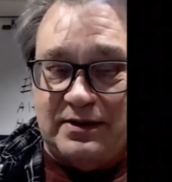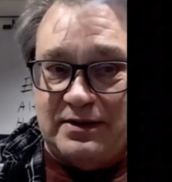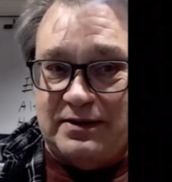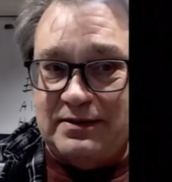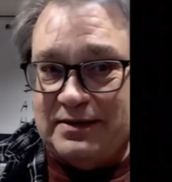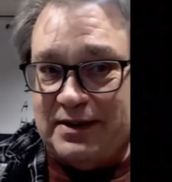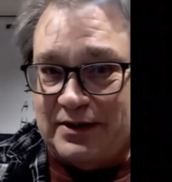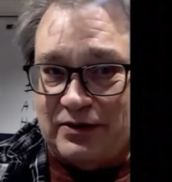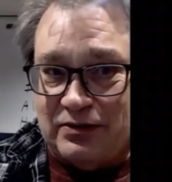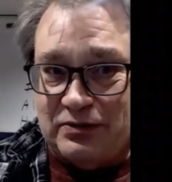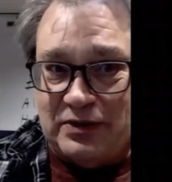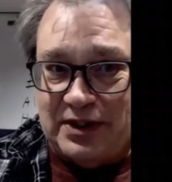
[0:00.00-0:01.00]

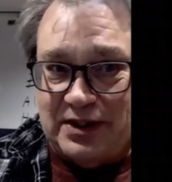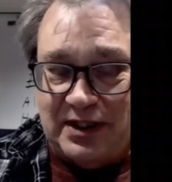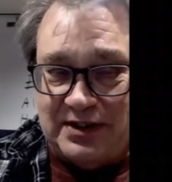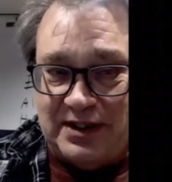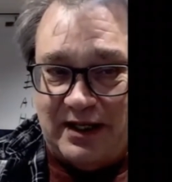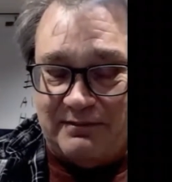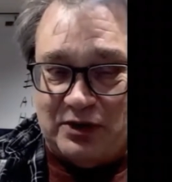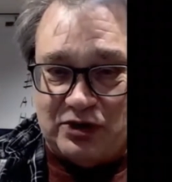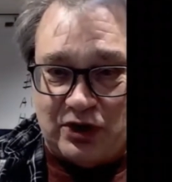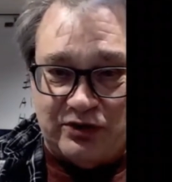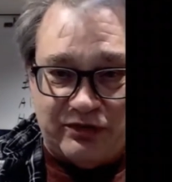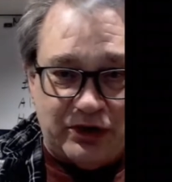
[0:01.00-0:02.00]
It can't be
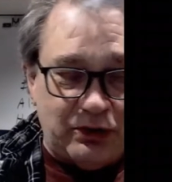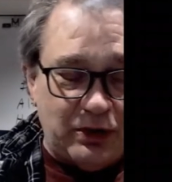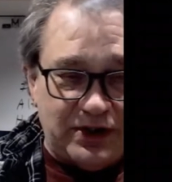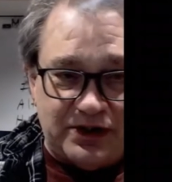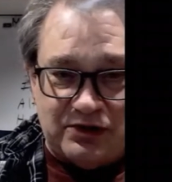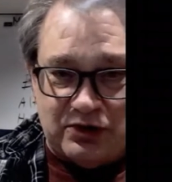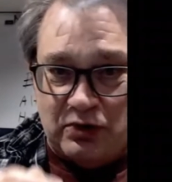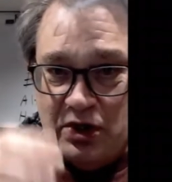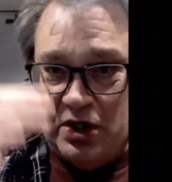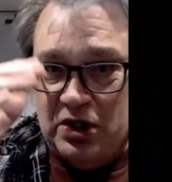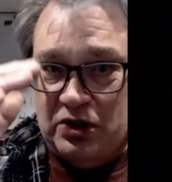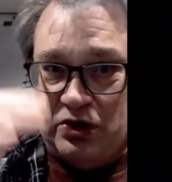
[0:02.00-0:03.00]
charged very quickly. So
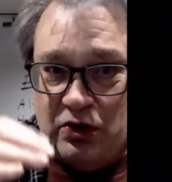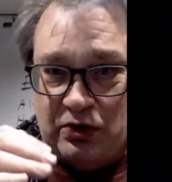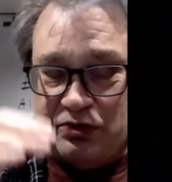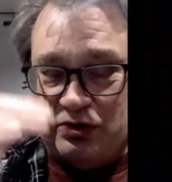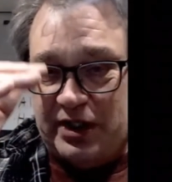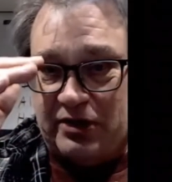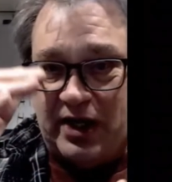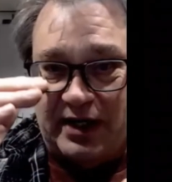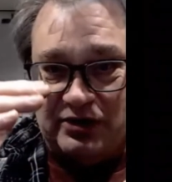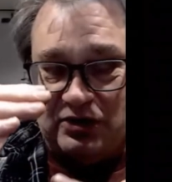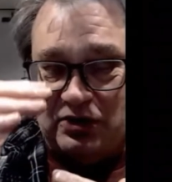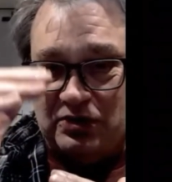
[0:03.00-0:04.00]
the alternator
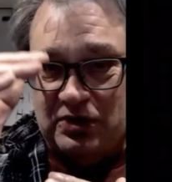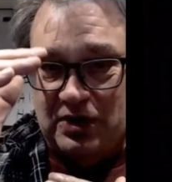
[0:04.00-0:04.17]
has to,